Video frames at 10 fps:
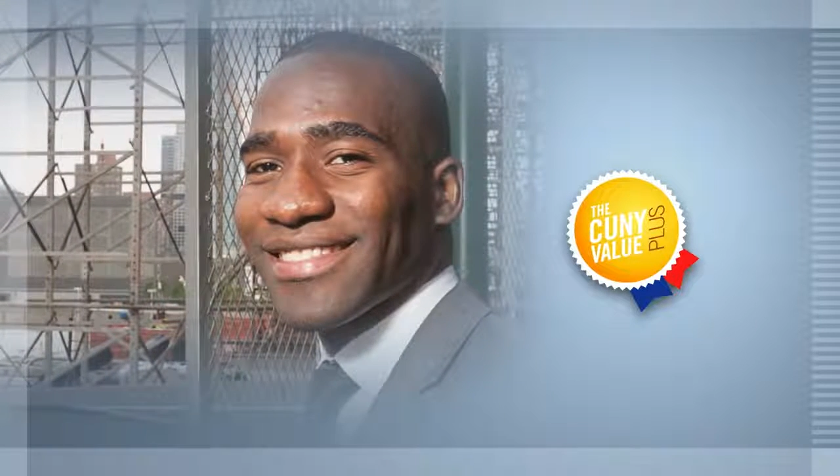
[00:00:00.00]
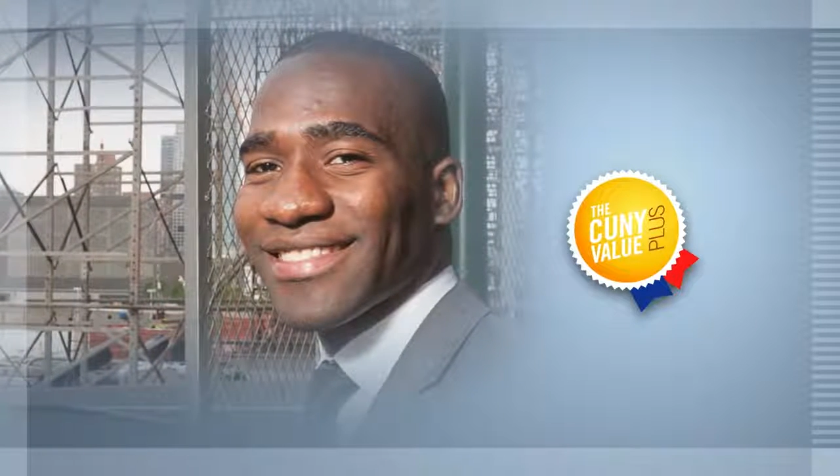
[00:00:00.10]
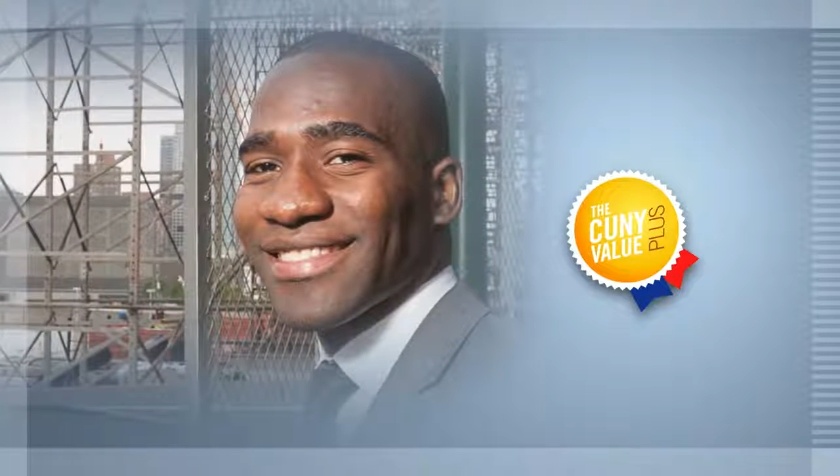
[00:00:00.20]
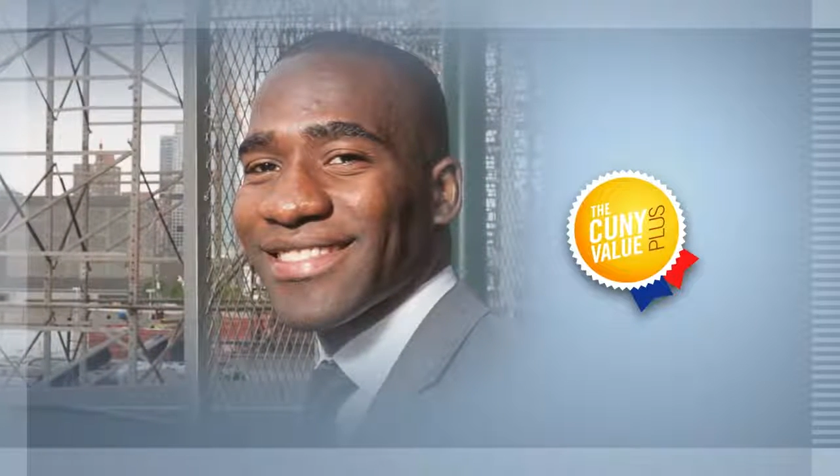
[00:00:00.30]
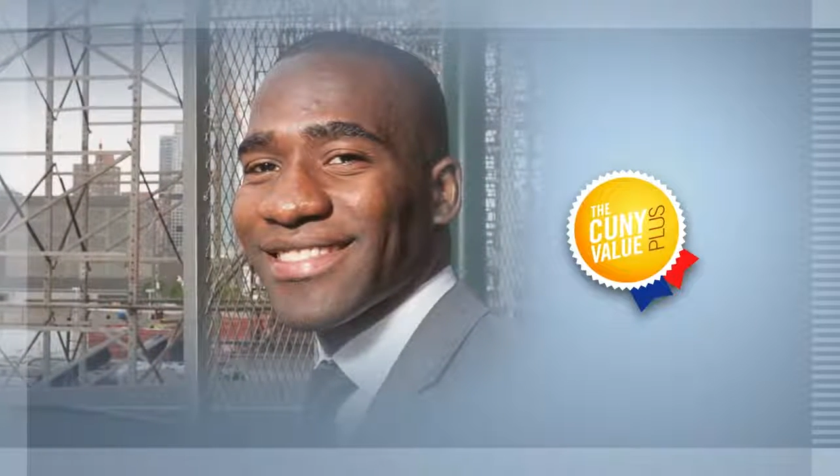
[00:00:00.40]

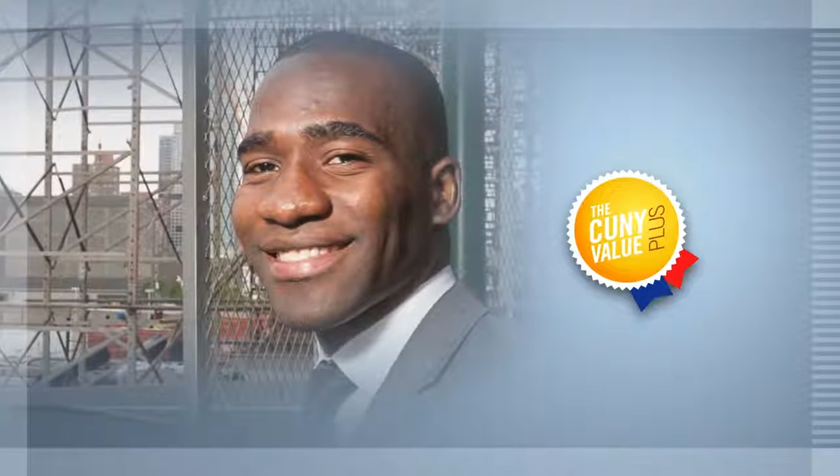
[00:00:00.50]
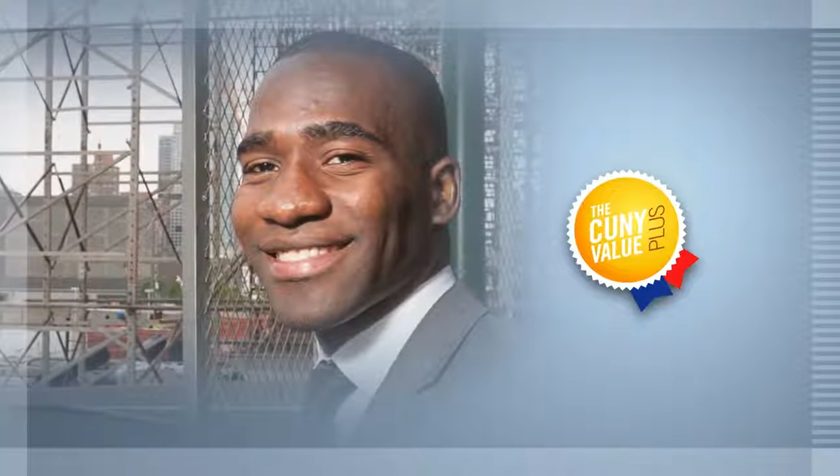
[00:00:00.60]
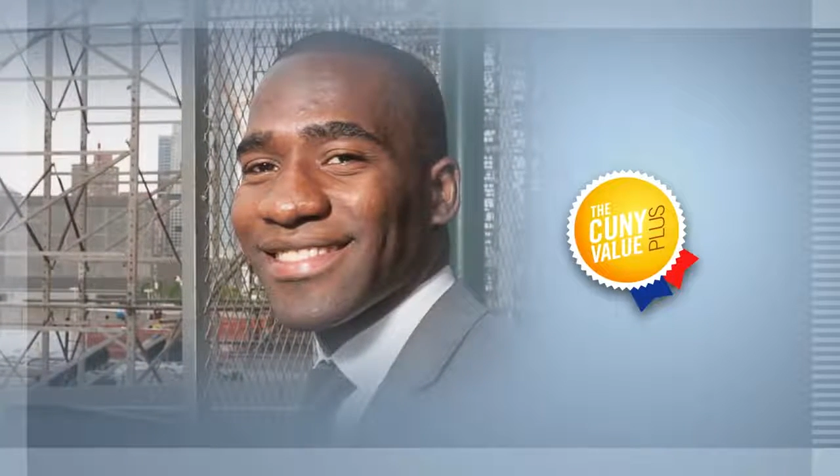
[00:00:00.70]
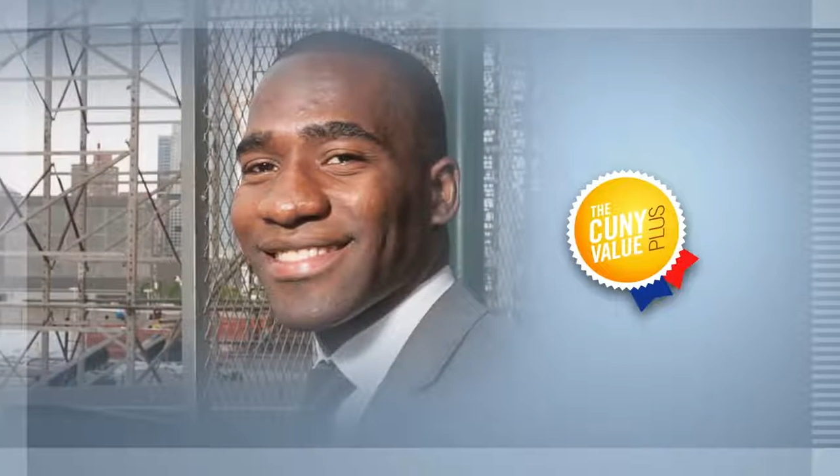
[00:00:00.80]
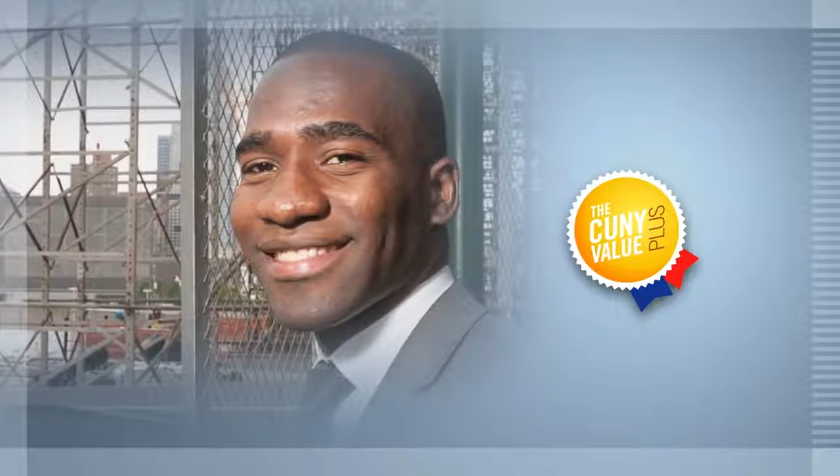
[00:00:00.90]
building,
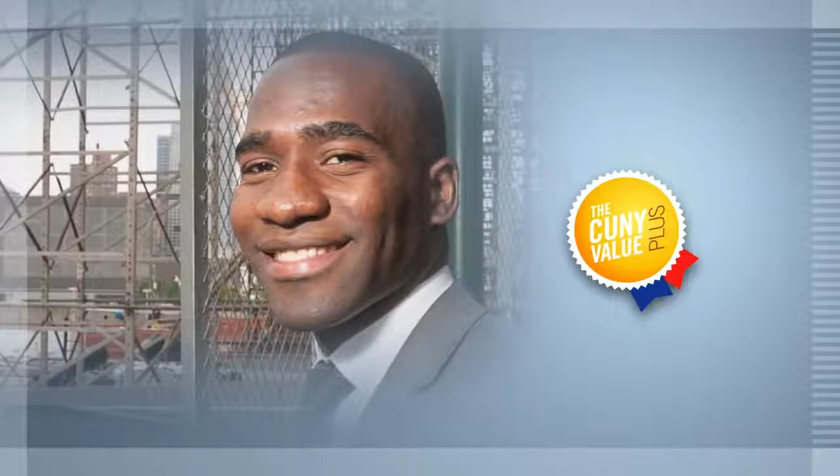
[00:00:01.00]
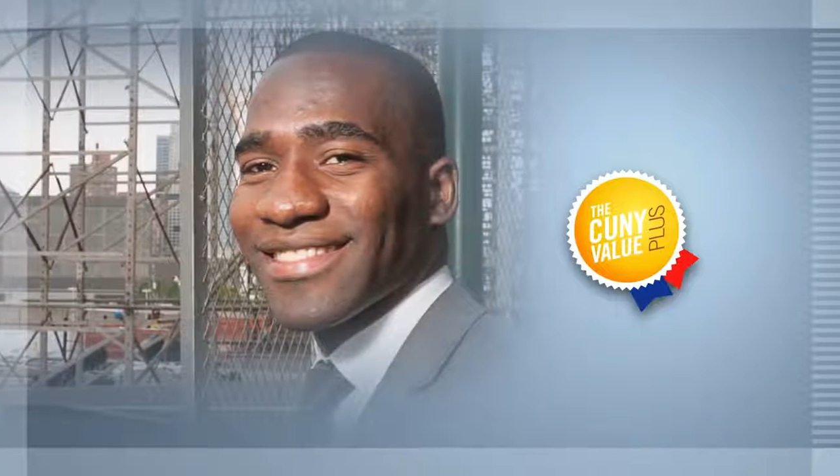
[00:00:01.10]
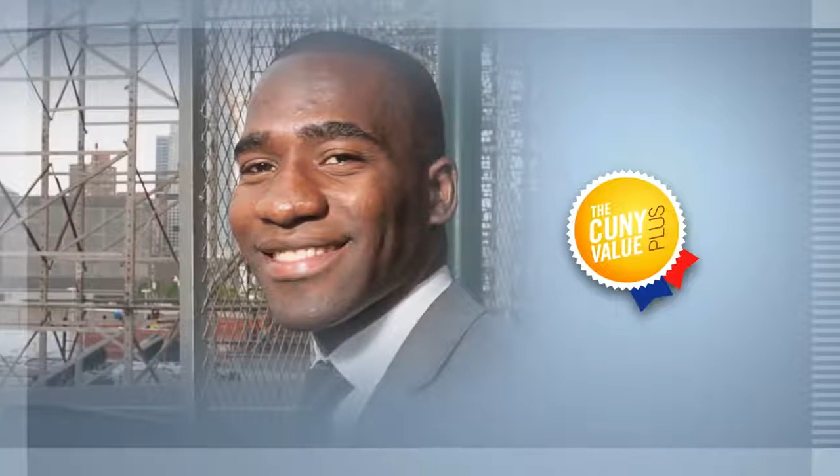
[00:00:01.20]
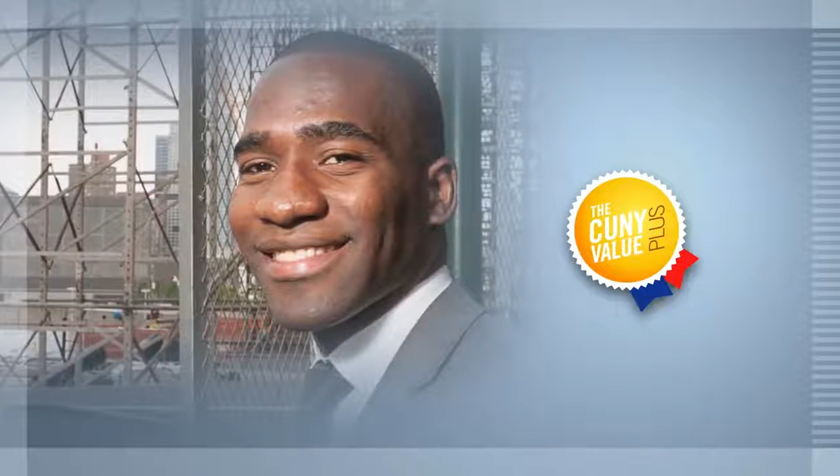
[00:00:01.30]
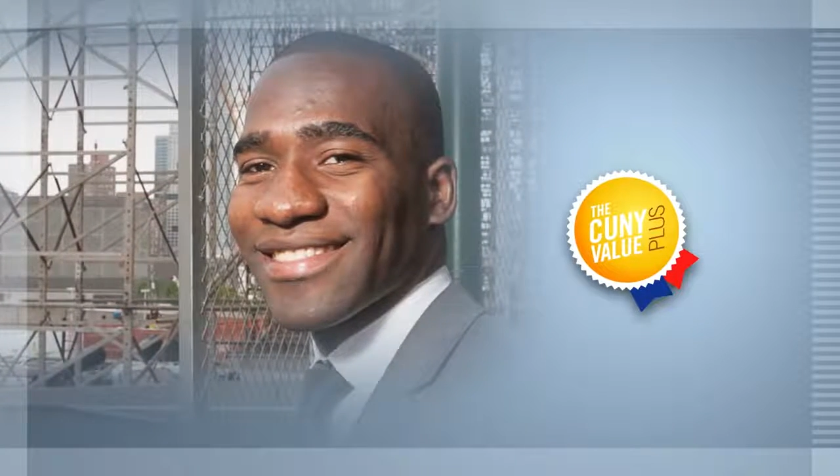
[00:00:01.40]
being
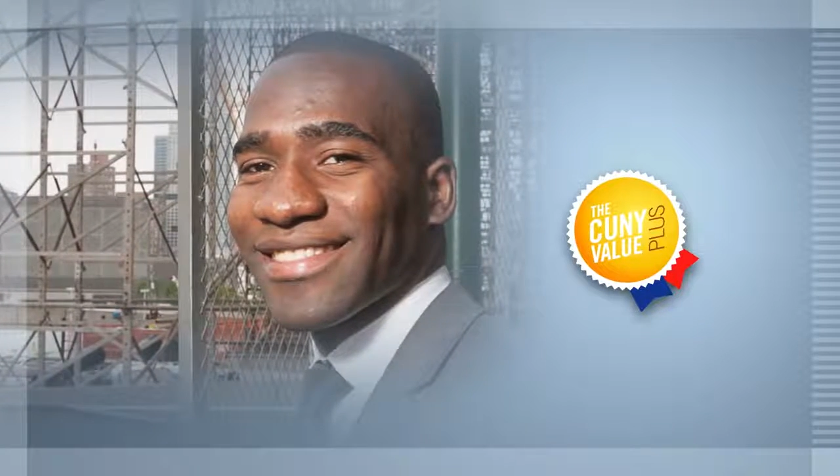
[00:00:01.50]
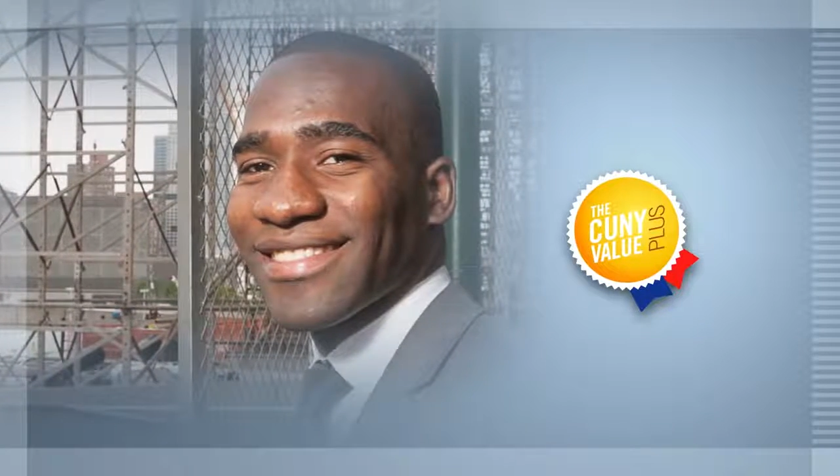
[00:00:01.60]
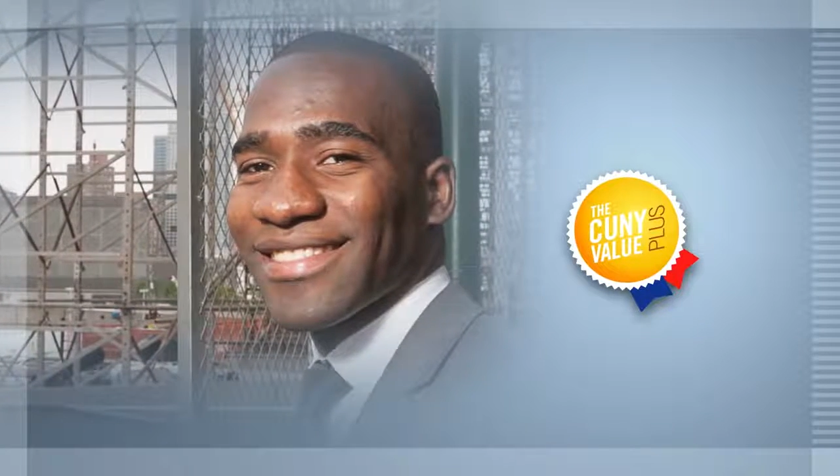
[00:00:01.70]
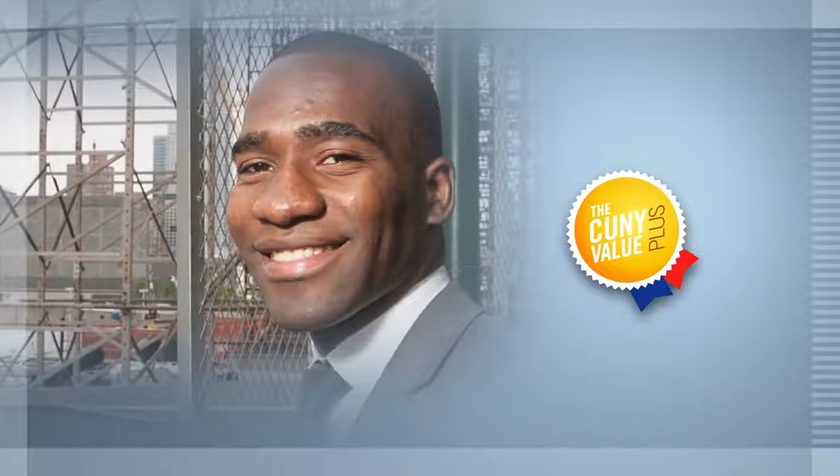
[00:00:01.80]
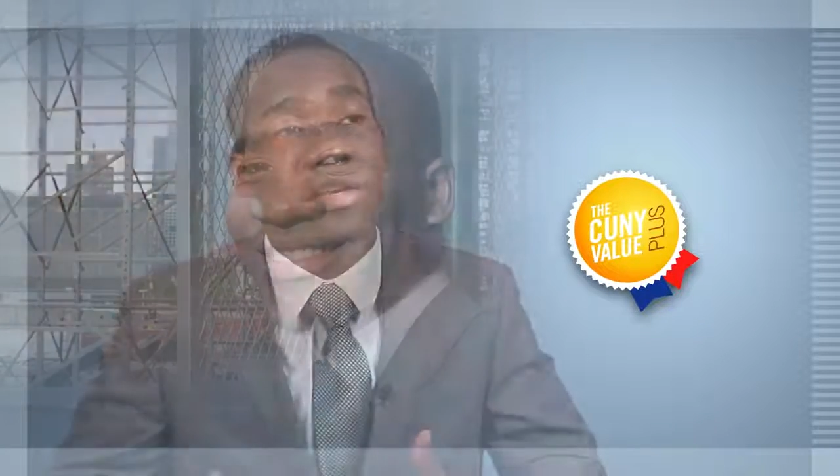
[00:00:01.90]
able to
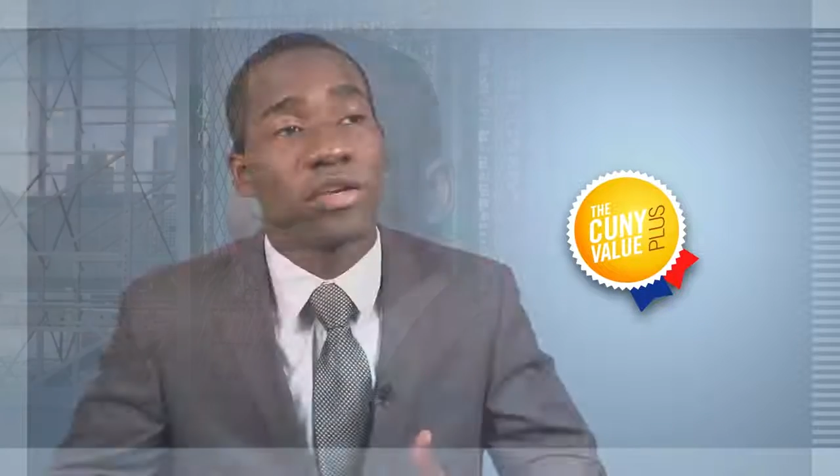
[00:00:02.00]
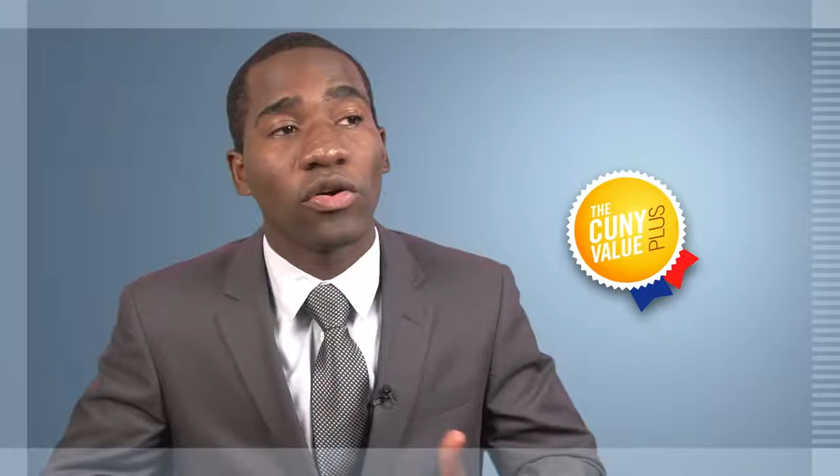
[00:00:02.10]
add,